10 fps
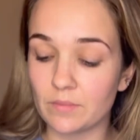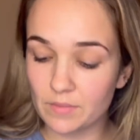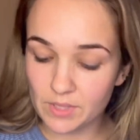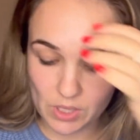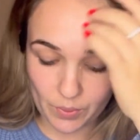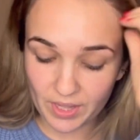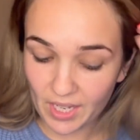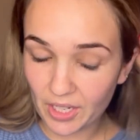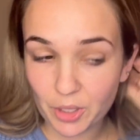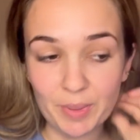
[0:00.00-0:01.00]
So with the
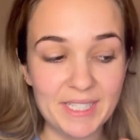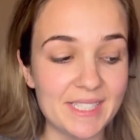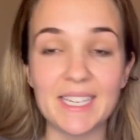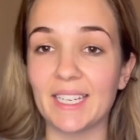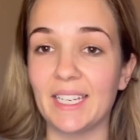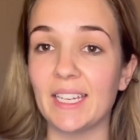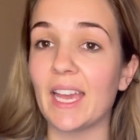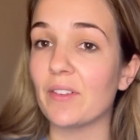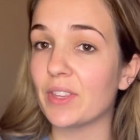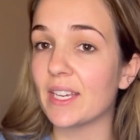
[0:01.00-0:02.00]
underpainting technique,
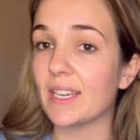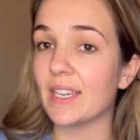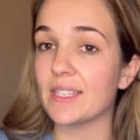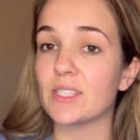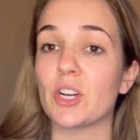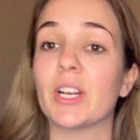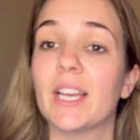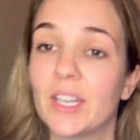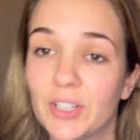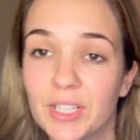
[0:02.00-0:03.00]
everything is starting
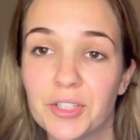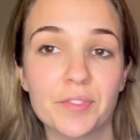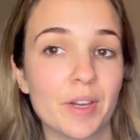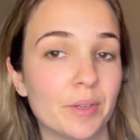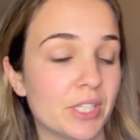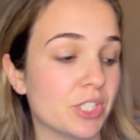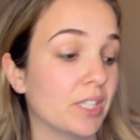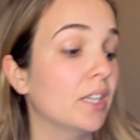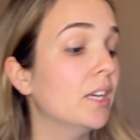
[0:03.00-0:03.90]
underneath your foundation.